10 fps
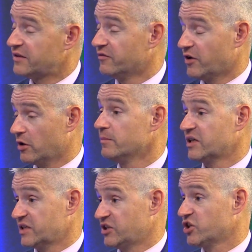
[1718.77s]
the very
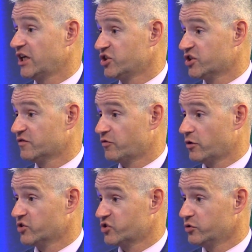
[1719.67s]
best education for
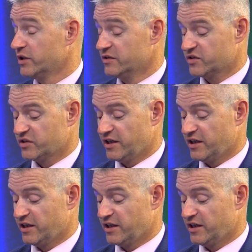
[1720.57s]
our students.